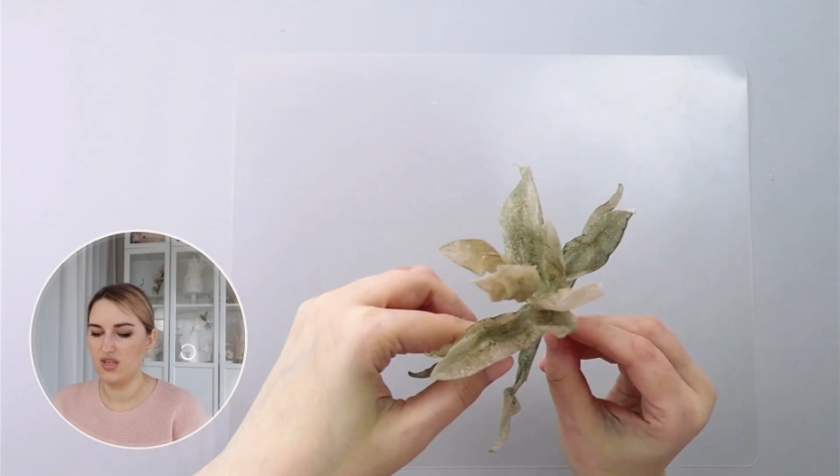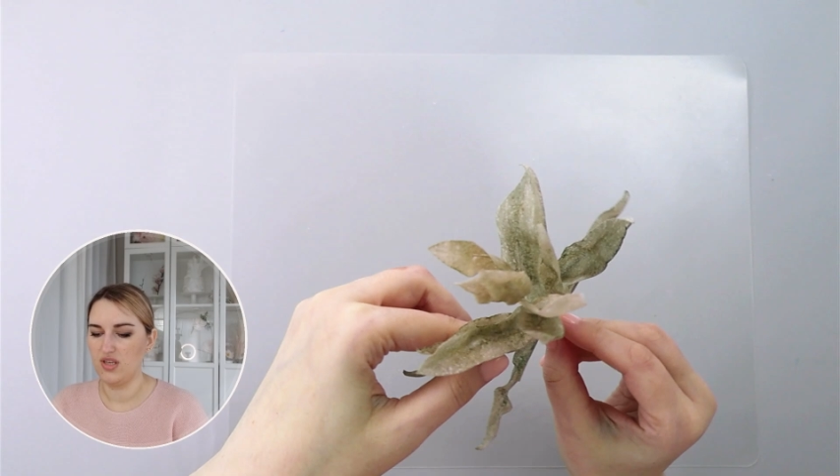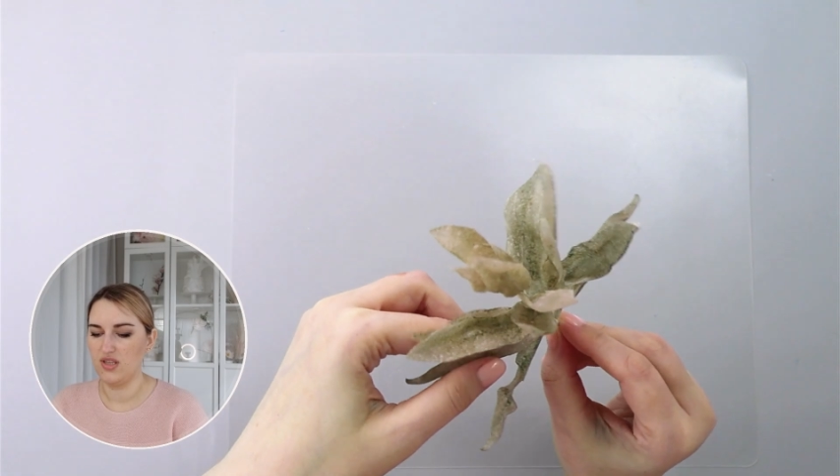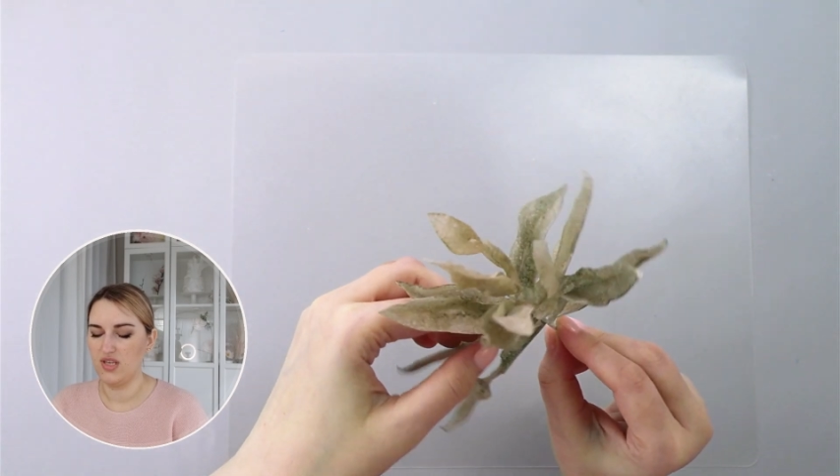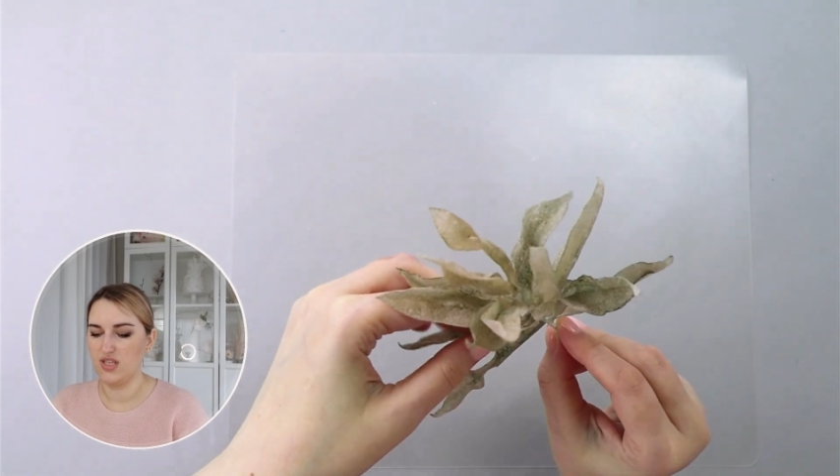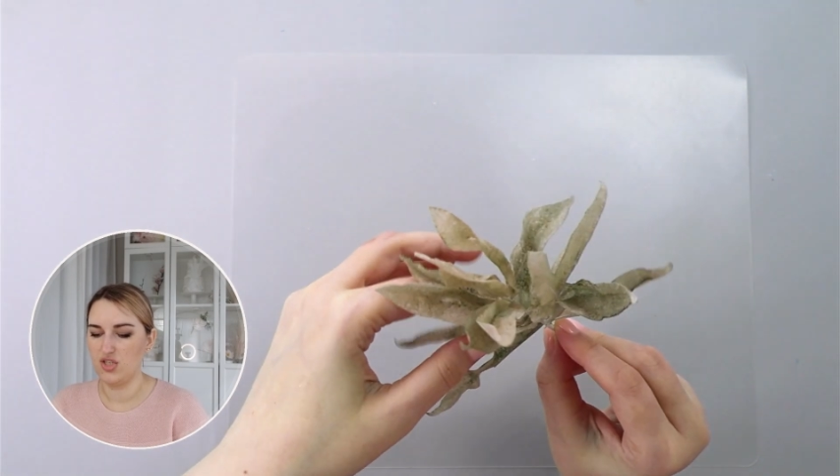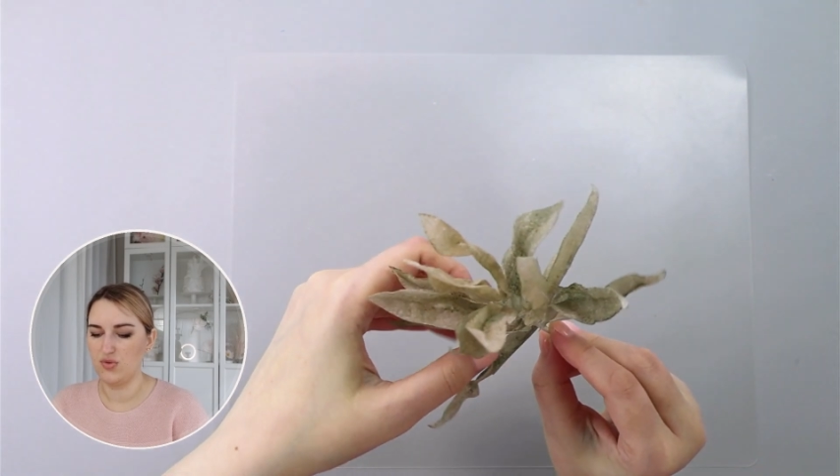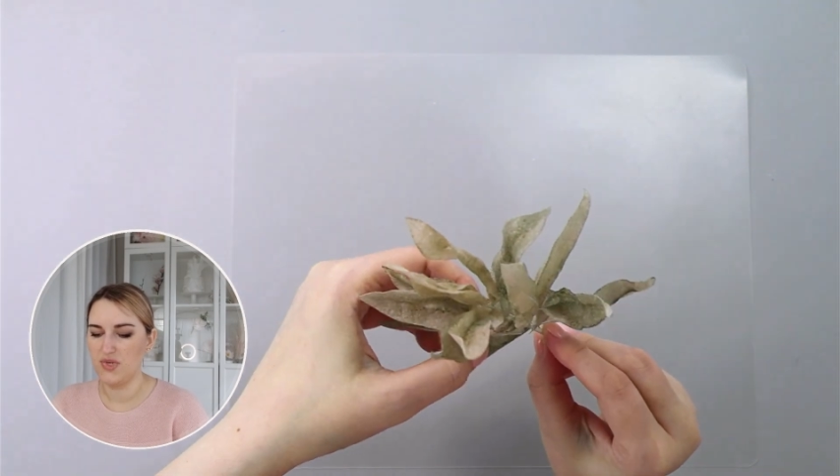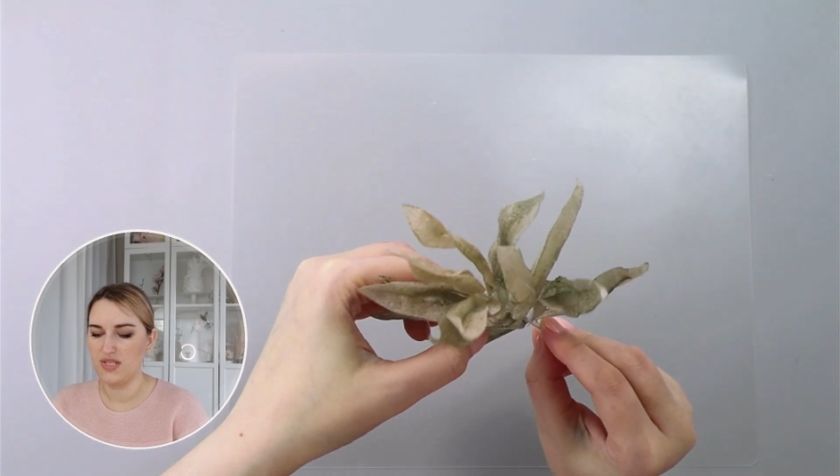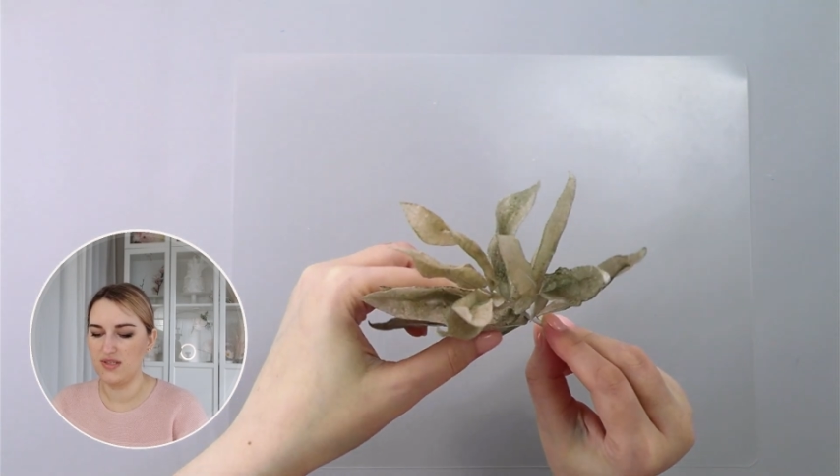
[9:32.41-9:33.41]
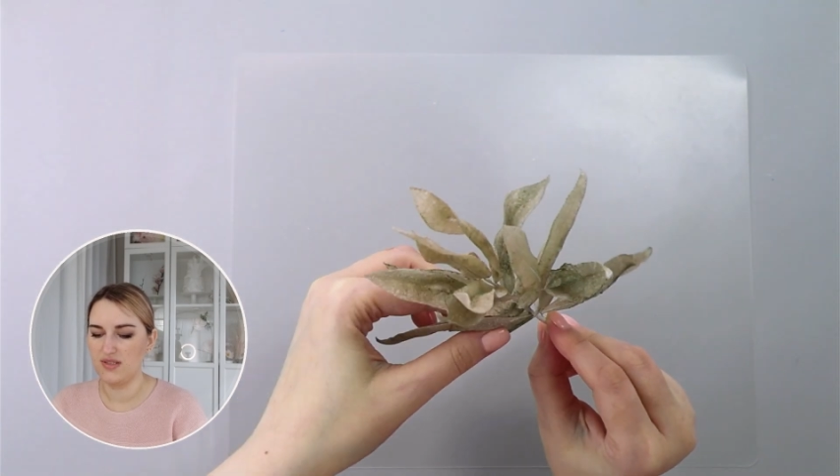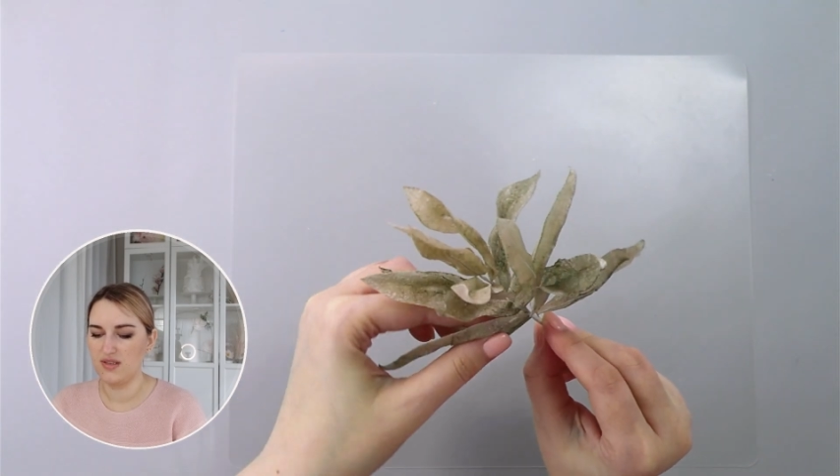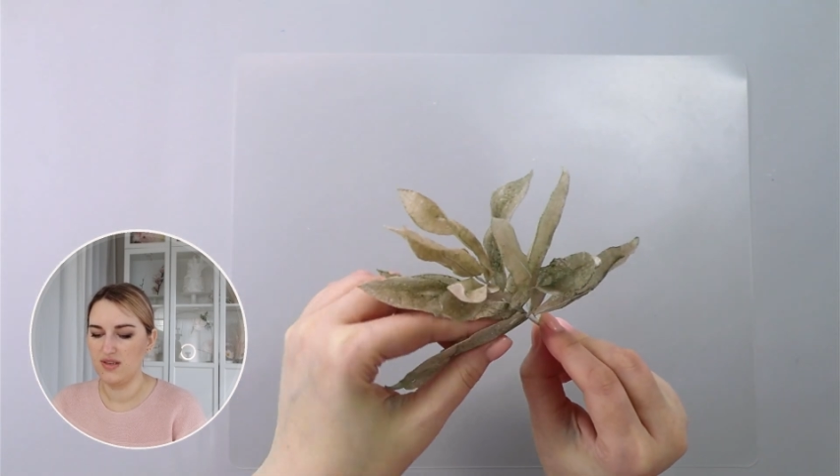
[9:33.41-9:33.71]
in each piece,